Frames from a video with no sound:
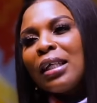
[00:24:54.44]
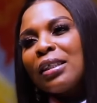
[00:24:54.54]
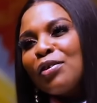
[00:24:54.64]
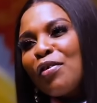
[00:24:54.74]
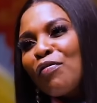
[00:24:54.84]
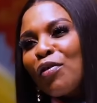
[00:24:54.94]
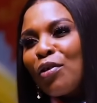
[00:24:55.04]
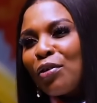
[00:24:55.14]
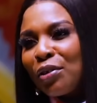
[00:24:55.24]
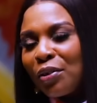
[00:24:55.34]
I said, don't
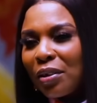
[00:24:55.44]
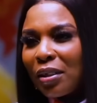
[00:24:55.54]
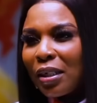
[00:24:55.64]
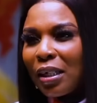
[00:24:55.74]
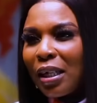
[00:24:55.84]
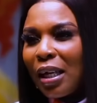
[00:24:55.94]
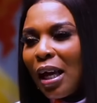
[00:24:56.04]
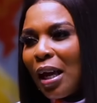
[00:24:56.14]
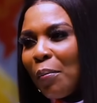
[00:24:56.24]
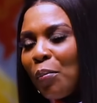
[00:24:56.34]
for London.
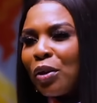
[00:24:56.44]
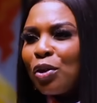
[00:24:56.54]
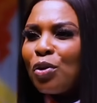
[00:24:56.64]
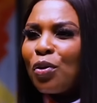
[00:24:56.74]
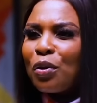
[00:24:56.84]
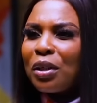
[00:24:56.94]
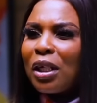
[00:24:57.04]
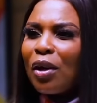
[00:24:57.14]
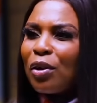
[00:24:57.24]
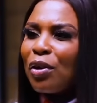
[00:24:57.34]
But you know,
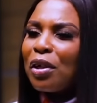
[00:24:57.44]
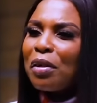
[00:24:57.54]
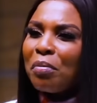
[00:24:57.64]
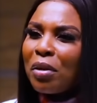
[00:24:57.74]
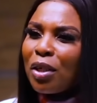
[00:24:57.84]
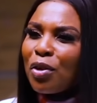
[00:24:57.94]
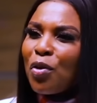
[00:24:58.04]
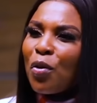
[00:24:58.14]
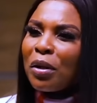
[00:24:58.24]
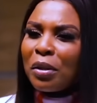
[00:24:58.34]
the London in me,
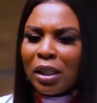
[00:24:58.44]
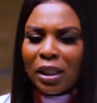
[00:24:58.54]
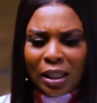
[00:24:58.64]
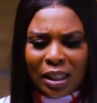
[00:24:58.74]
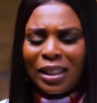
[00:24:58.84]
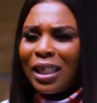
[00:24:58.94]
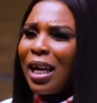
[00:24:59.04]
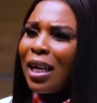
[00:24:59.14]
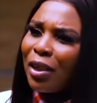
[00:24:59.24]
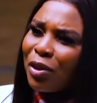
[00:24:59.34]
you know, this is a
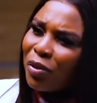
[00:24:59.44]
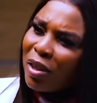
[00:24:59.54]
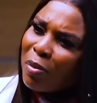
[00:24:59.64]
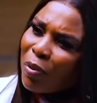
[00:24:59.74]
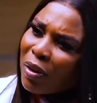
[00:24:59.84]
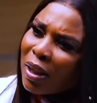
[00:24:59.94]
guy that used to give me